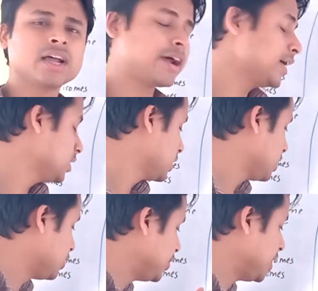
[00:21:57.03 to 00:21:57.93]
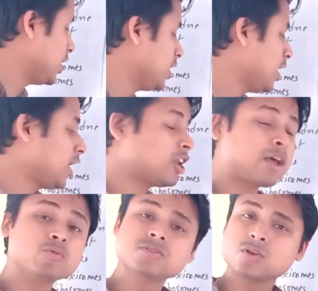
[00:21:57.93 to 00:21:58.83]
Right? DNA and
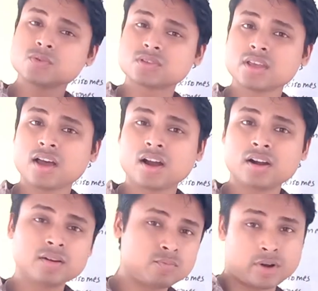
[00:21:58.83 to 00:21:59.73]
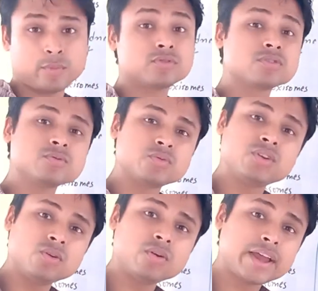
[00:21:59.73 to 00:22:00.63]
ribosomes, ribosomes
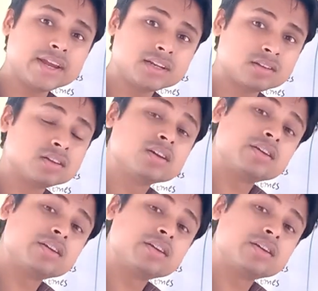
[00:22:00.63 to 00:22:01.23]
we know, right?